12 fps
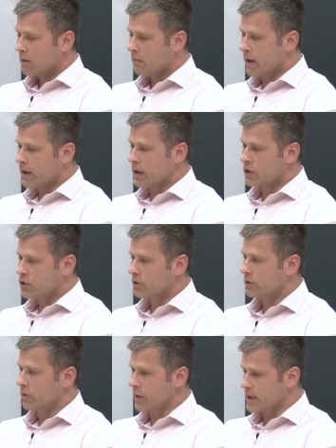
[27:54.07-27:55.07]
making
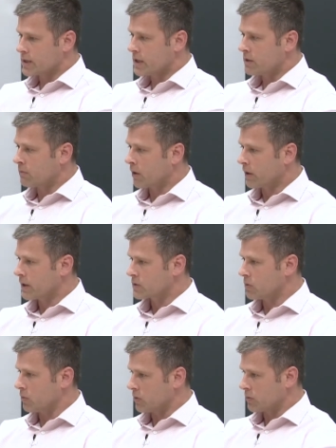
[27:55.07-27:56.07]
sure that we seed the
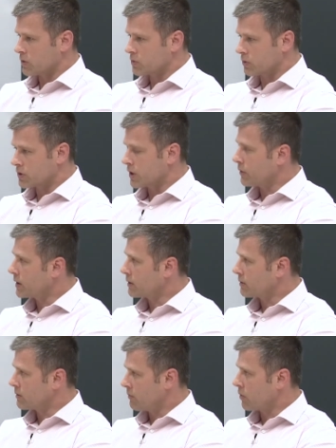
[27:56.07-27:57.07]
markets which will generate
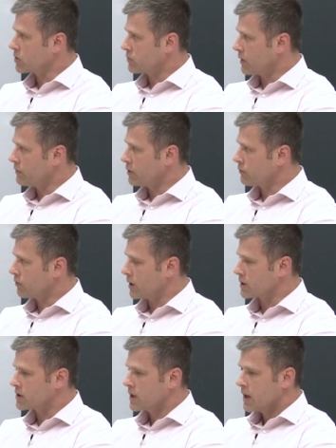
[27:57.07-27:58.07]
the most revenue for
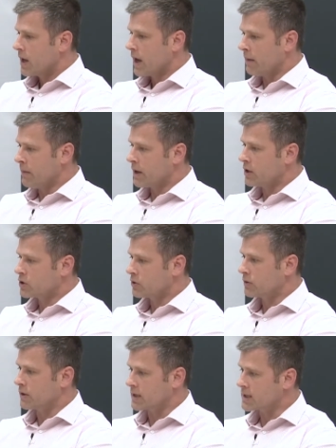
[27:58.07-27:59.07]
us, and making
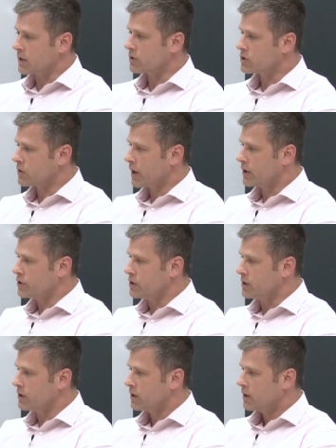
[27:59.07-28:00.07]
sure that the sales
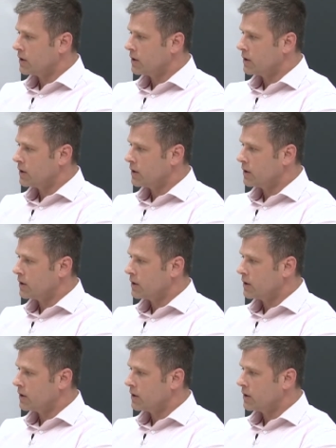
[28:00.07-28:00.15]
strategy